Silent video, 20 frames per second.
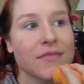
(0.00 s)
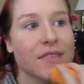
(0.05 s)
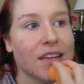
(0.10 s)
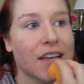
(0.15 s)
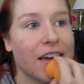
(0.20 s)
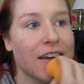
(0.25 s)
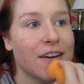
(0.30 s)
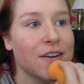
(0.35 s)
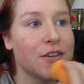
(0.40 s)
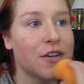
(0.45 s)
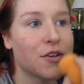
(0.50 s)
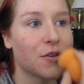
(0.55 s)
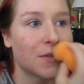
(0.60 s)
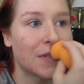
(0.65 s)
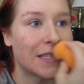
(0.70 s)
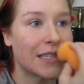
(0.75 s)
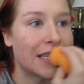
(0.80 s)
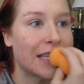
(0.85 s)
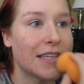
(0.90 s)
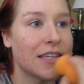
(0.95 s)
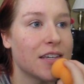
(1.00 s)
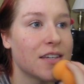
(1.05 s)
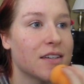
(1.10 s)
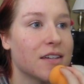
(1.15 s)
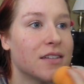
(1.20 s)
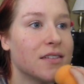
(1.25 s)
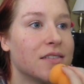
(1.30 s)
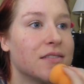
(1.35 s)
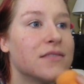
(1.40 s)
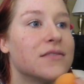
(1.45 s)
I don't know, see
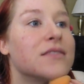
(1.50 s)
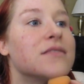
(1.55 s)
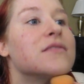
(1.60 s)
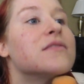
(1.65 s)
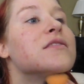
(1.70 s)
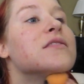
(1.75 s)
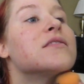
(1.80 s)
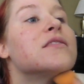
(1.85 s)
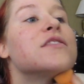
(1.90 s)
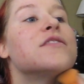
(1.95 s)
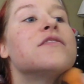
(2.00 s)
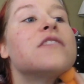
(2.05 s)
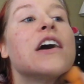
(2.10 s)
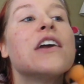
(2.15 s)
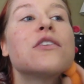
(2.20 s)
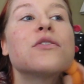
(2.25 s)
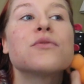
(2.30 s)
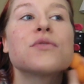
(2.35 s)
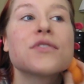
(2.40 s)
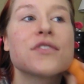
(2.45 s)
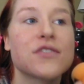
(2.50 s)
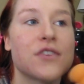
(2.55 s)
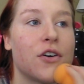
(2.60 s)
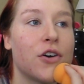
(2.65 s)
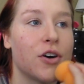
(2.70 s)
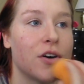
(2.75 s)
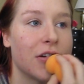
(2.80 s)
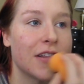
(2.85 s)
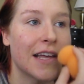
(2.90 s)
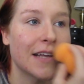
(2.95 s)
the final
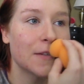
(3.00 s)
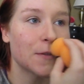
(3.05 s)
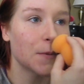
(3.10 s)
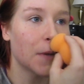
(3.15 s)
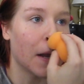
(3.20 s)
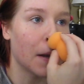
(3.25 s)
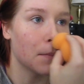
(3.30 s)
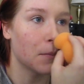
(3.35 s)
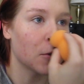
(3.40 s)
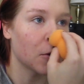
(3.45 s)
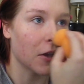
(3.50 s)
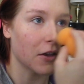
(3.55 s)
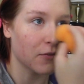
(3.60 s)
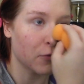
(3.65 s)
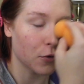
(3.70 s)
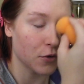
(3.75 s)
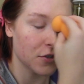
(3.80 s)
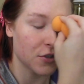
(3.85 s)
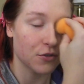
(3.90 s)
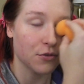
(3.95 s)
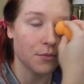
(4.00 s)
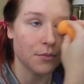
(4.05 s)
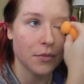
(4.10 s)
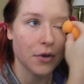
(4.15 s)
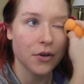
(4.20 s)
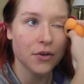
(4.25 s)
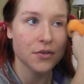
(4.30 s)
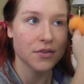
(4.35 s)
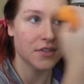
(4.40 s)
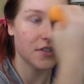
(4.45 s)
result. That's what I'm looking forward to the
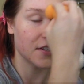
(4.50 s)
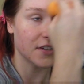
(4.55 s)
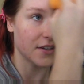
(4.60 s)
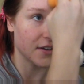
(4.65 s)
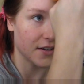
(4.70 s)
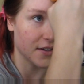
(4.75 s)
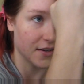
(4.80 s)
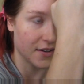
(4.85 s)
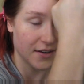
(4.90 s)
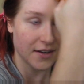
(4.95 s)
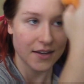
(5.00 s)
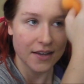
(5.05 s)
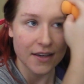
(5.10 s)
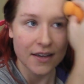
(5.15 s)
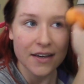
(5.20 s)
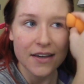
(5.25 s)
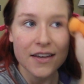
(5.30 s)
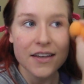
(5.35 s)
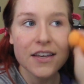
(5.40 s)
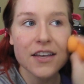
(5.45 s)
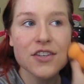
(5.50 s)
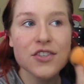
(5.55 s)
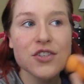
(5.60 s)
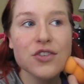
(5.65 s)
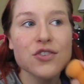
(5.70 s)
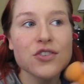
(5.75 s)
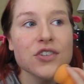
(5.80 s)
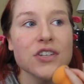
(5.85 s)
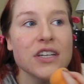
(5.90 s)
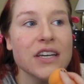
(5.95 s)
most. And because
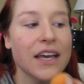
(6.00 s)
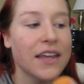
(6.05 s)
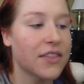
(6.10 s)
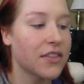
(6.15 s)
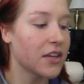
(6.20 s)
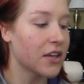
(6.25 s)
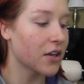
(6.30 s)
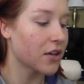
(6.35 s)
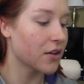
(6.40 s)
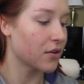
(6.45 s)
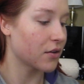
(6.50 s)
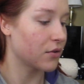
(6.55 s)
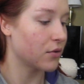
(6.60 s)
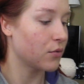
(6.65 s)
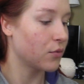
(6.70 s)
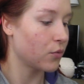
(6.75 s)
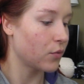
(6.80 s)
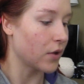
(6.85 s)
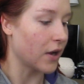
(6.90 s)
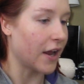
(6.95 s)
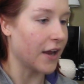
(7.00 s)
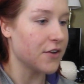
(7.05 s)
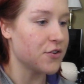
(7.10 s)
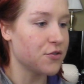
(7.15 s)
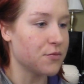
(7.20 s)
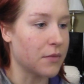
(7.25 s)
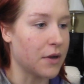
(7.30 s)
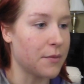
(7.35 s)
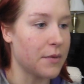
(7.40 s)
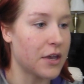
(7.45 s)
usually I think when I do
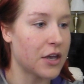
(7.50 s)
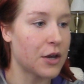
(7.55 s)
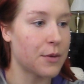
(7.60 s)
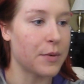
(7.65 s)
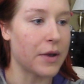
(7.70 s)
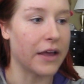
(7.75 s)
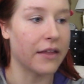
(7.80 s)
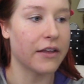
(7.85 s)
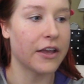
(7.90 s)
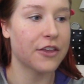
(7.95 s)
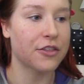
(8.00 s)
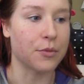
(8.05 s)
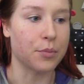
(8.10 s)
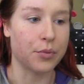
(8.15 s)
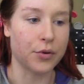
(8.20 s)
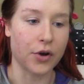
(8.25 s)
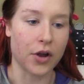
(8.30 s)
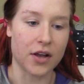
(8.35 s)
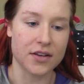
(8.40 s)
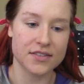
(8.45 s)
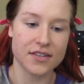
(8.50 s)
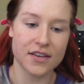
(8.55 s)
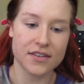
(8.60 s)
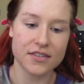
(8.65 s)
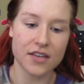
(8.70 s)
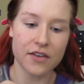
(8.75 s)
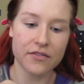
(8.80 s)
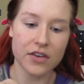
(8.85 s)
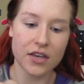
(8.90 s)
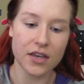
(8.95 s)
my makeup, I like the
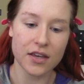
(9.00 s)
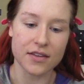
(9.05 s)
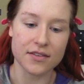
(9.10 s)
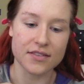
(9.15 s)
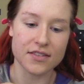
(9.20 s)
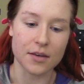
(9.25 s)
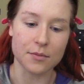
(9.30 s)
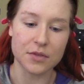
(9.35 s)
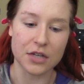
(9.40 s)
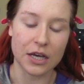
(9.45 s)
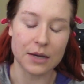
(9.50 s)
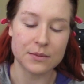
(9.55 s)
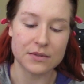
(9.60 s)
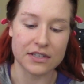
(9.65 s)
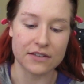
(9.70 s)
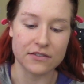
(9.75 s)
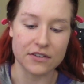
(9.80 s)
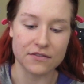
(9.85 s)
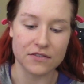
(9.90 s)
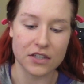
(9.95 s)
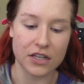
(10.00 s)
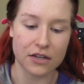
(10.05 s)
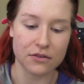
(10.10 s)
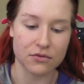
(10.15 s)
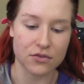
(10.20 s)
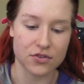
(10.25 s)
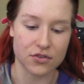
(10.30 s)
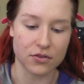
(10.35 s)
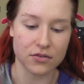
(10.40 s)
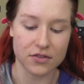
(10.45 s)
process of it, and sometimes even if the end
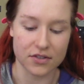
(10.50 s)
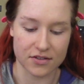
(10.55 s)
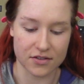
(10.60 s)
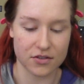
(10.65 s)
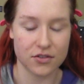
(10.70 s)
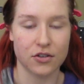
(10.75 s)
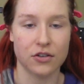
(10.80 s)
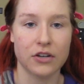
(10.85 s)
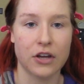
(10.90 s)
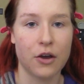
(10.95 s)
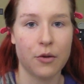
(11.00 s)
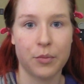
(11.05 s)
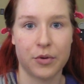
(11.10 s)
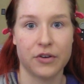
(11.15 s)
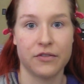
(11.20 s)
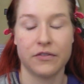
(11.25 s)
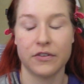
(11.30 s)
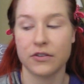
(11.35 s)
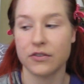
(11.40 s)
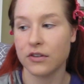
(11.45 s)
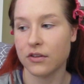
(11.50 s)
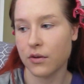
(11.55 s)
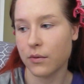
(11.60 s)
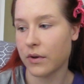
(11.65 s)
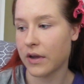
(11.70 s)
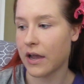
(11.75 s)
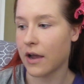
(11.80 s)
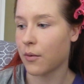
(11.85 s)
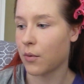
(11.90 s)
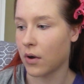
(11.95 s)
result doesn't turn out perfectly the
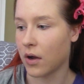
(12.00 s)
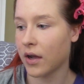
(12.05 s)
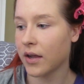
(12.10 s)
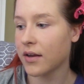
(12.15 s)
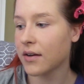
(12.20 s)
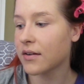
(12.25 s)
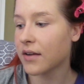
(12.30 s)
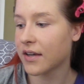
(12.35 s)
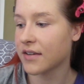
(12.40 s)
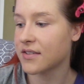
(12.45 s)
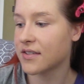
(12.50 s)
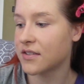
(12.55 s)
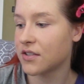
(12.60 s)
way I want, I